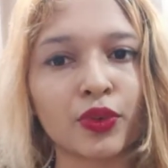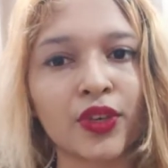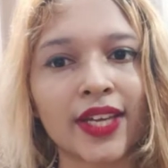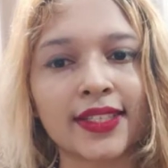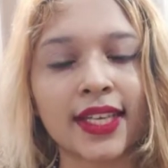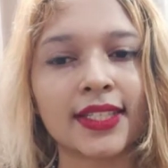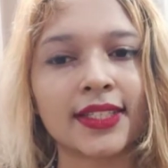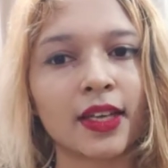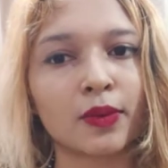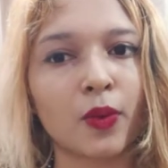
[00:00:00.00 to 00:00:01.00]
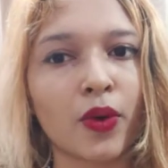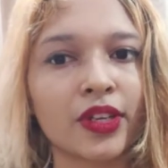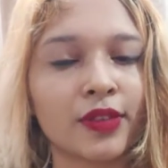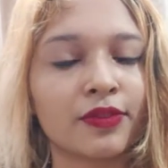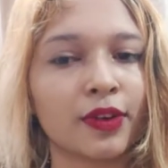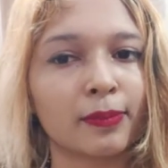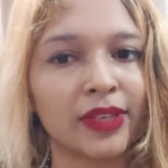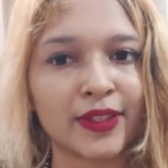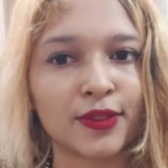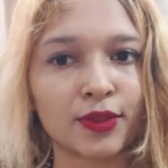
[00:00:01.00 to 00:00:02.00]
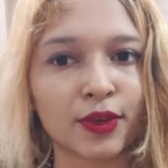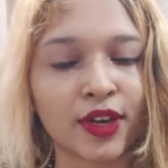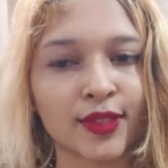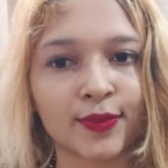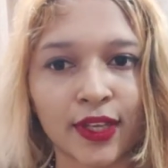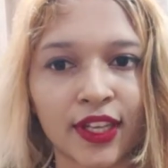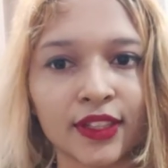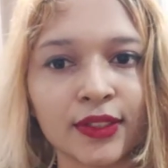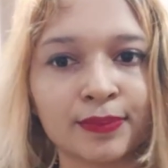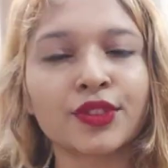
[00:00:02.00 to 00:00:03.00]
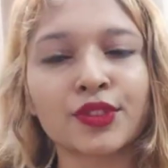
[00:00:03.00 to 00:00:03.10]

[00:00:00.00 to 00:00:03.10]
You guys can download it from Play Store as well.